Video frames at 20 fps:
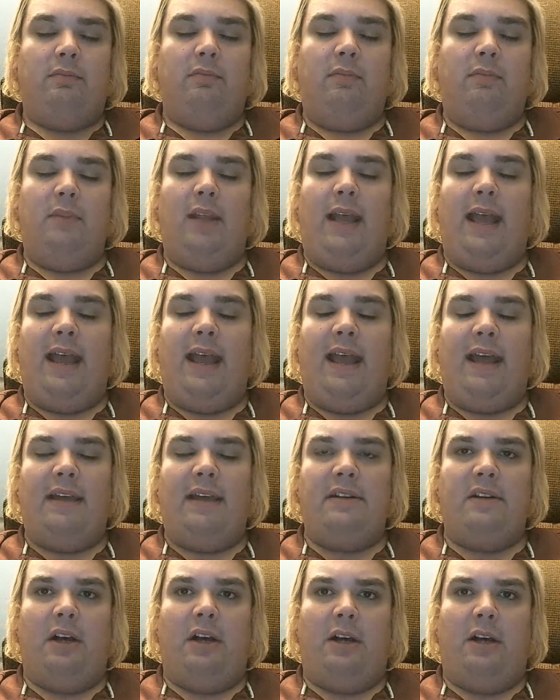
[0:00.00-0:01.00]

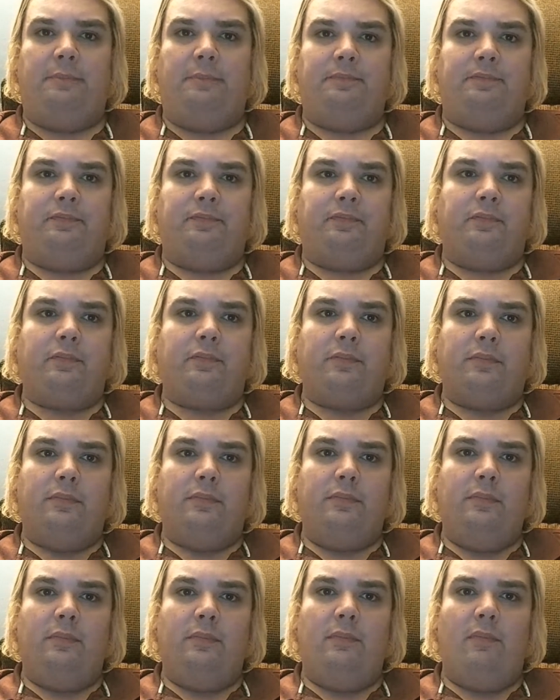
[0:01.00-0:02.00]
And um,
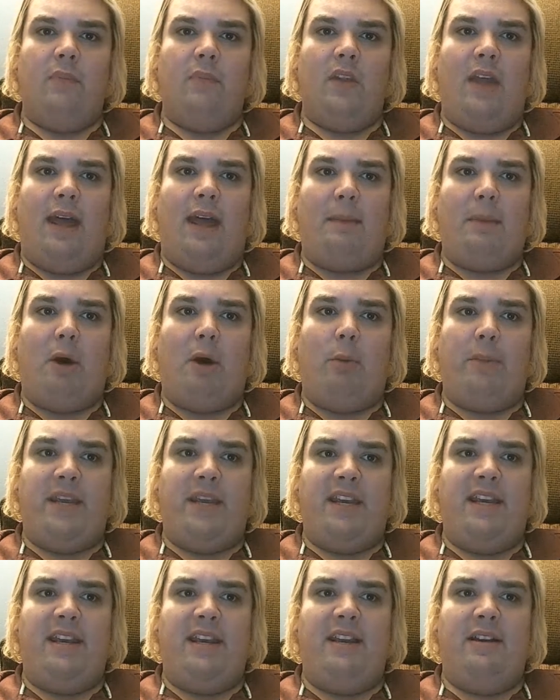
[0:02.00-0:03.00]

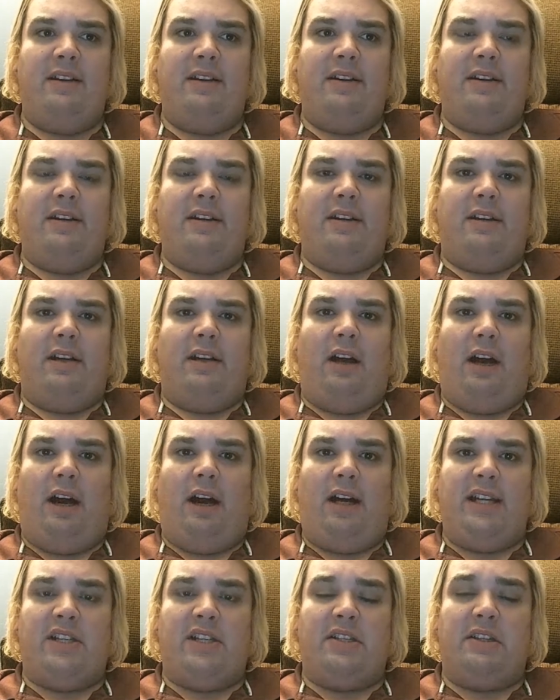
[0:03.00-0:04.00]
MLP, uh,
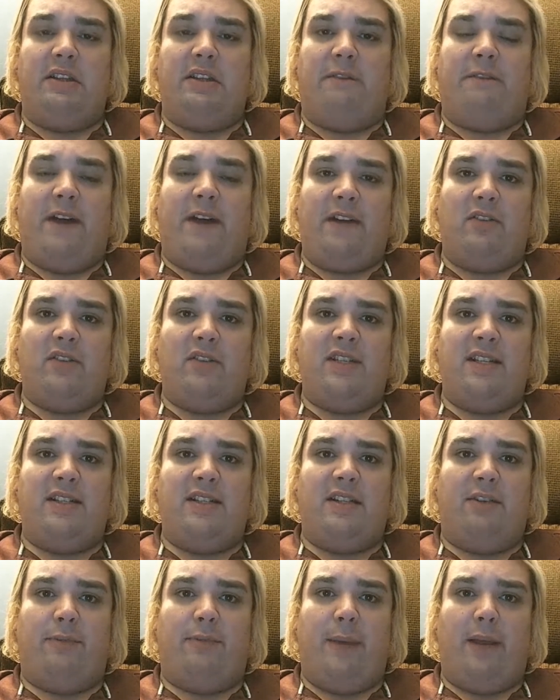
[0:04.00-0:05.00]
it's the final season
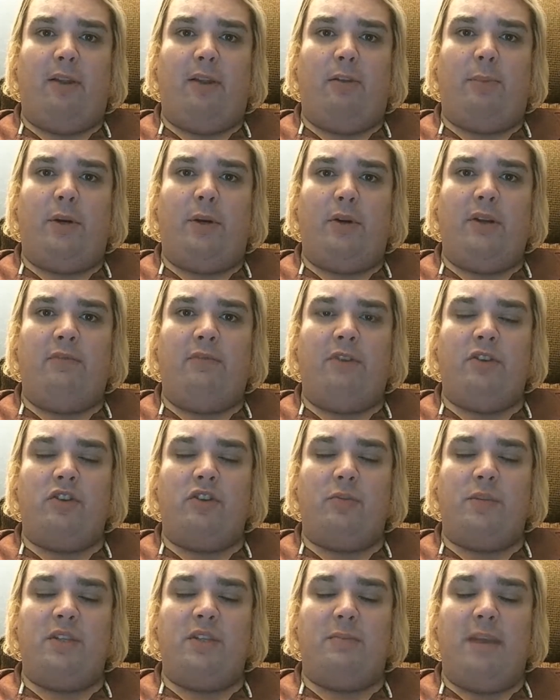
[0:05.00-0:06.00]
of My Little Pony
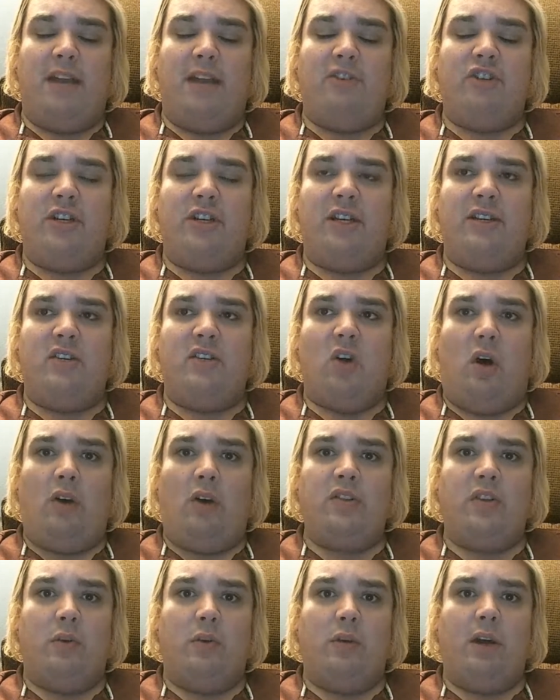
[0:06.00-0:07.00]
Friendship is Magic, is
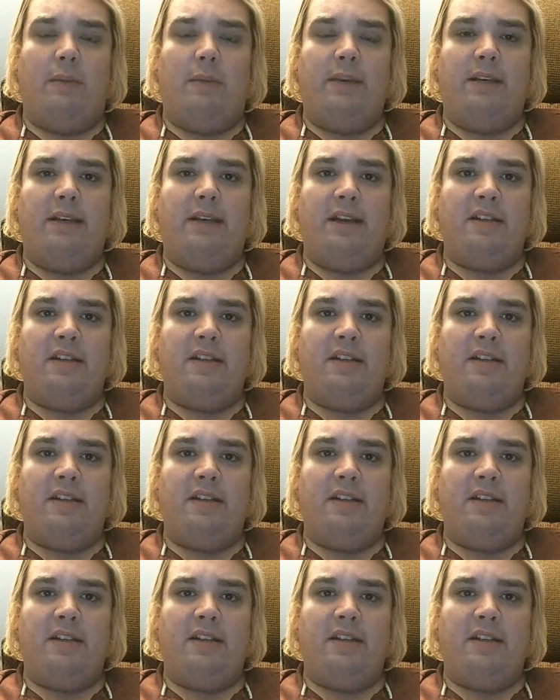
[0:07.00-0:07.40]
also coming next